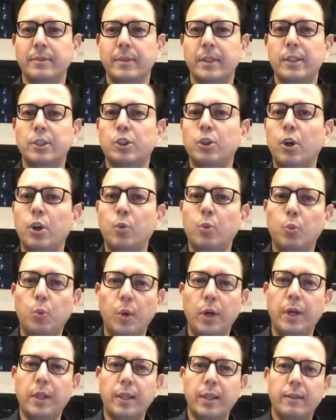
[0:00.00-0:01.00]
It's not
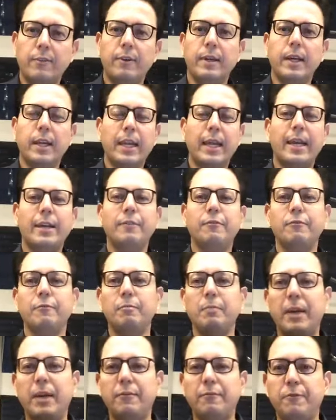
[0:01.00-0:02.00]
worth living a life
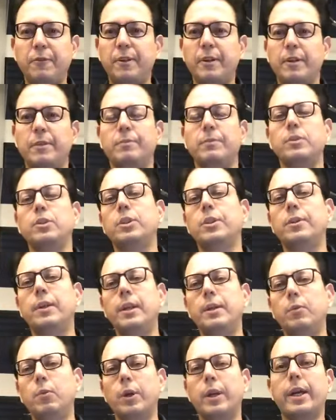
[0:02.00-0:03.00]
by fear.
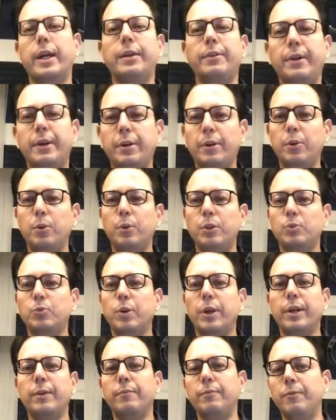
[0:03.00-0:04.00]
Generally, what I try to do is
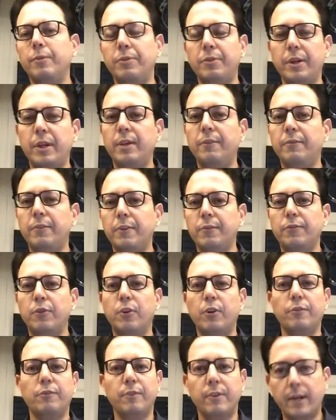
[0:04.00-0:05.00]
what I'm really fearful
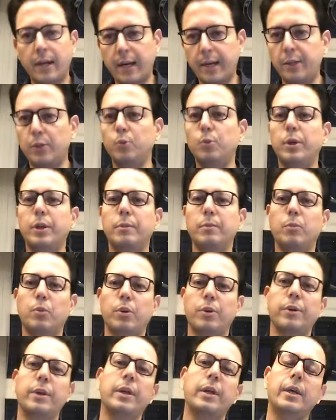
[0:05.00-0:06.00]
of, I do it more
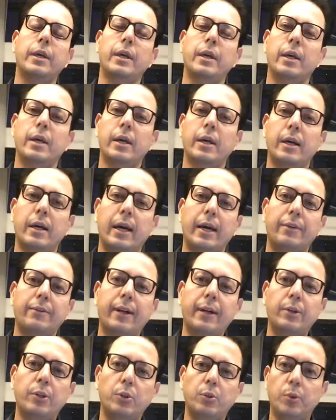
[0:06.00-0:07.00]
uh, I try
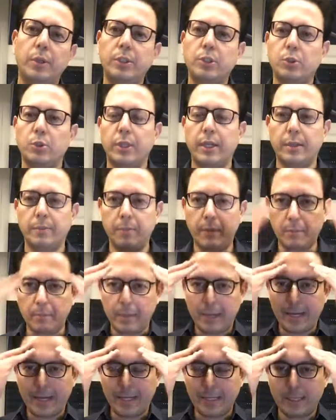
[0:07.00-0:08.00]
to do it so that my
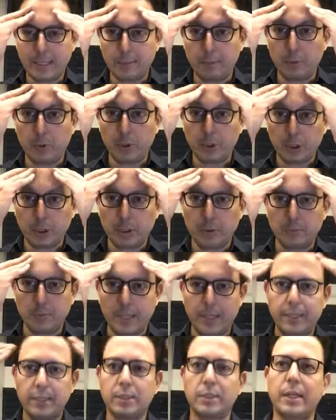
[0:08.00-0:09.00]
mind, subconscious
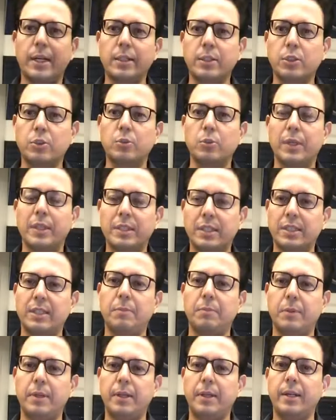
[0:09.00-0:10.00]
mind, starts to
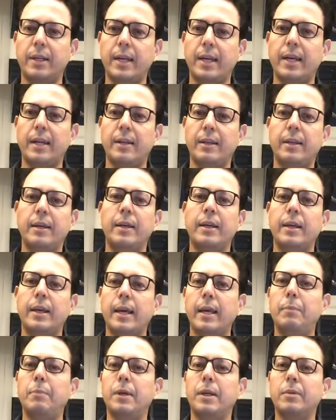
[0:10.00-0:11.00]
accept it and,
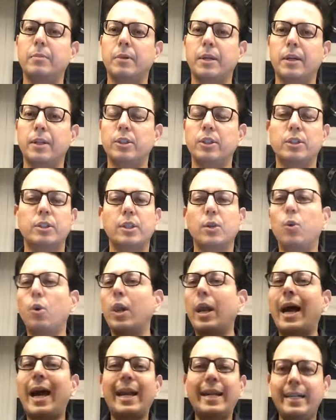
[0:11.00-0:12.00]
and become courageous. The whole
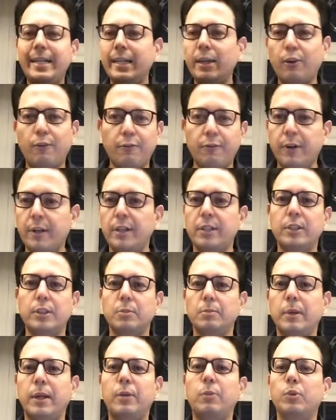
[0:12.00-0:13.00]
idea of courageous
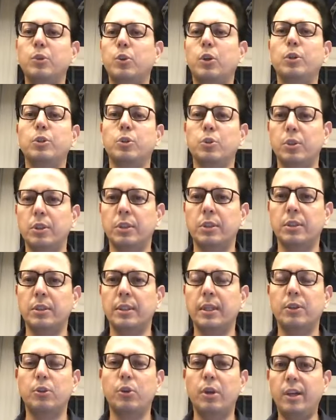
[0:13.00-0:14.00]
mind was also this
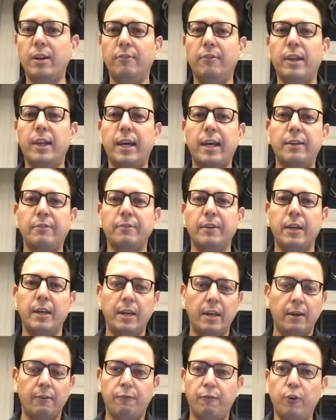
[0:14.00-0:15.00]
that you live a life
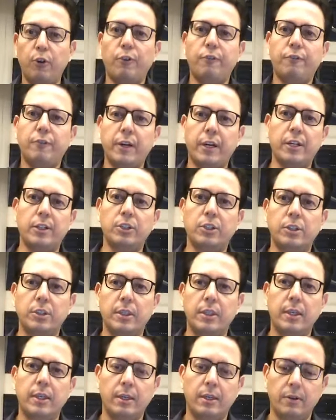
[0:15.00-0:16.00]
full of courage,
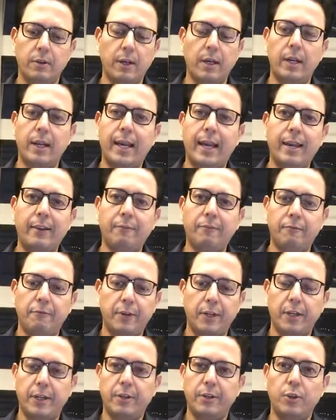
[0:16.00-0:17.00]
a life
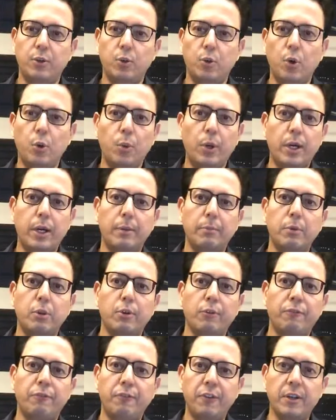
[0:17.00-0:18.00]
where you overcome your
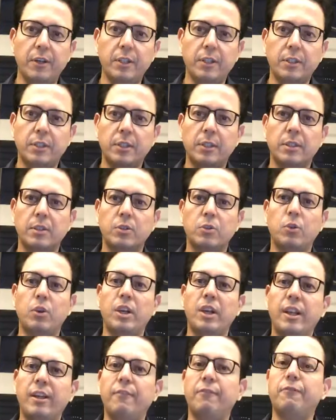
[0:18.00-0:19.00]
fears to
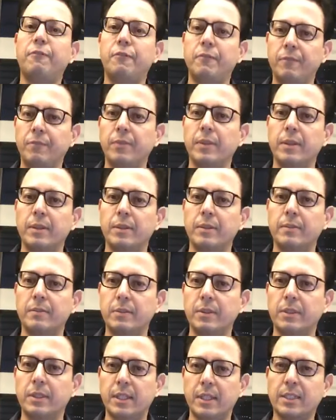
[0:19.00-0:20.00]
live
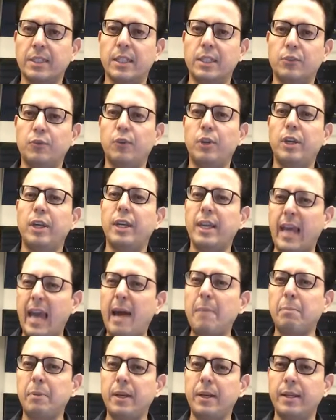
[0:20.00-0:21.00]
successfully and
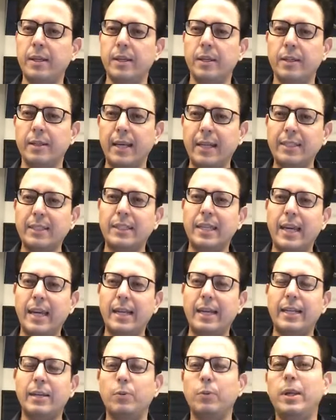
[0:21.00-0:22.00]
happily. That's the
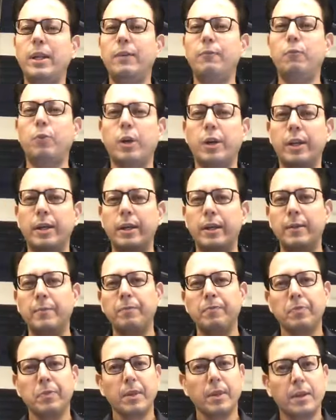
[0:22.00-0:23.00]
idea. We live what?
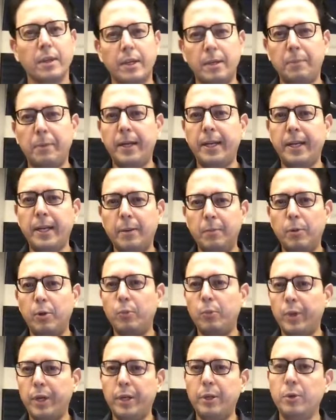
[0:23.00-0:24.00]
Depending upon
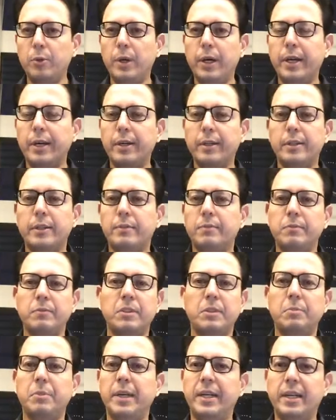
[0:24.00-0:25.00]
where you are and the,
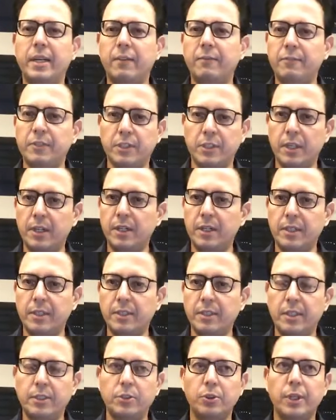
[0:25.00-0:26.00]
the medical facilities
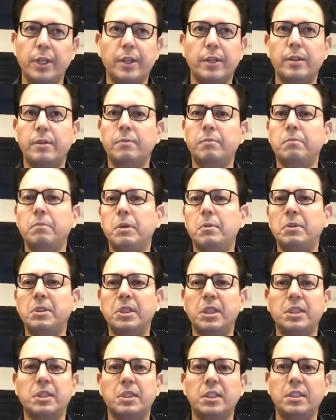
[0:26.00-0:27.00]
that you get, maybe
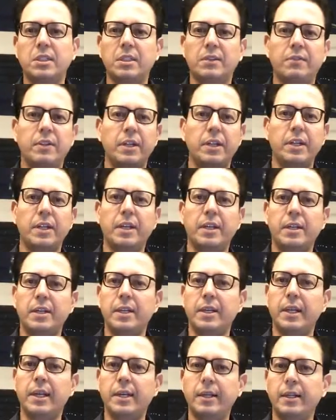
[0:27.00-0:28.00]
60, 70, 80,
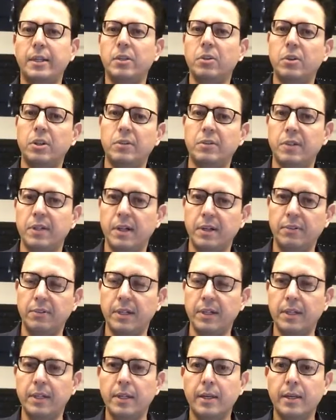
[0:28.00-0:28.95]
90, or even 100.